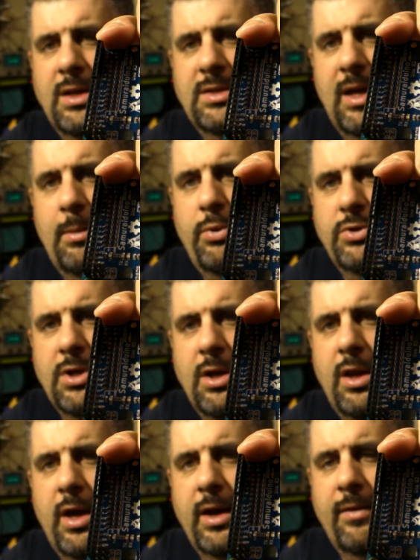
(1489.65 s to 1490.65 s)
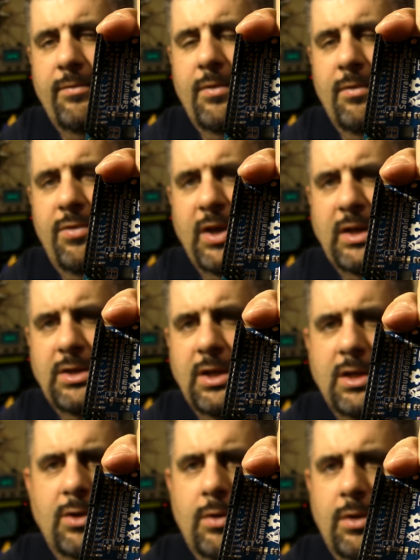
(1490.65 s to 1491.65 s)
examples online of things you
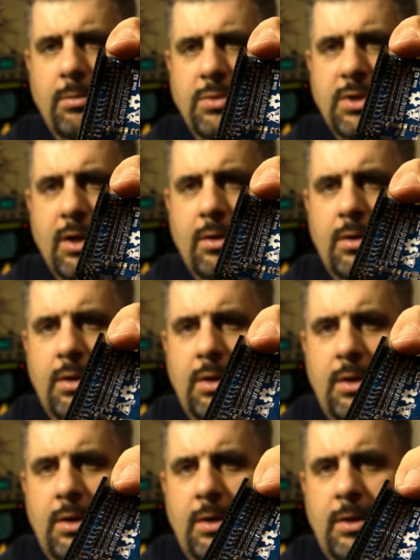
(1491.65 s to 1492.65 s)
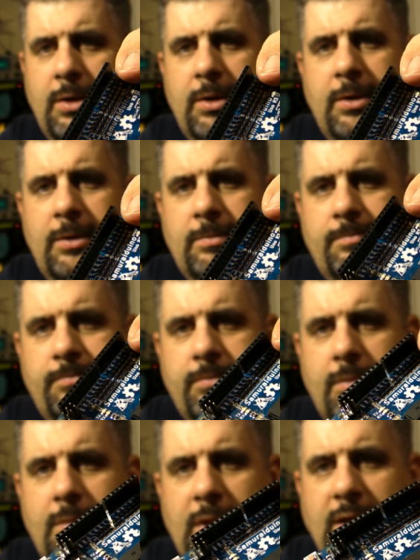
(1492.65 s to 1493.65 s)
can do with them. So
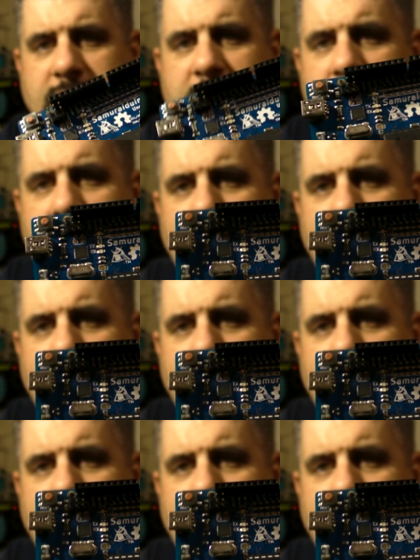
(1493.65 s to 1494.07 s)
That's it.